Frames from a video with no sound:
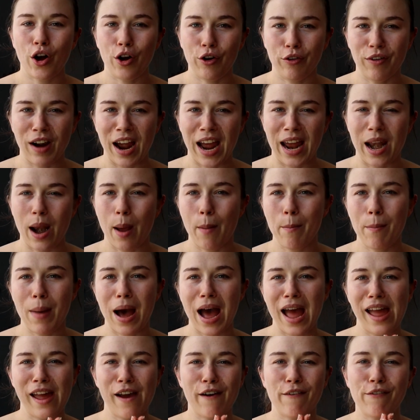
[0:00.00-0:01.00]
Alright,
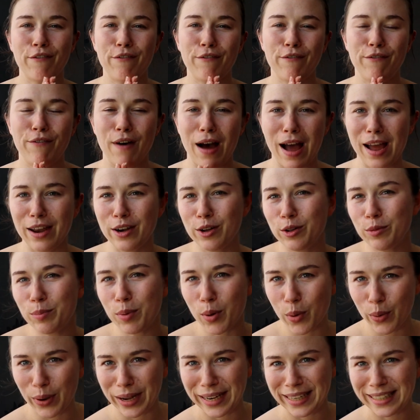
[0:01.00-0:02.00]
my final
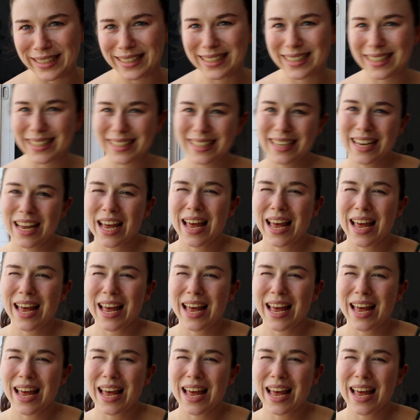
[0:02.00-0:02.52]
point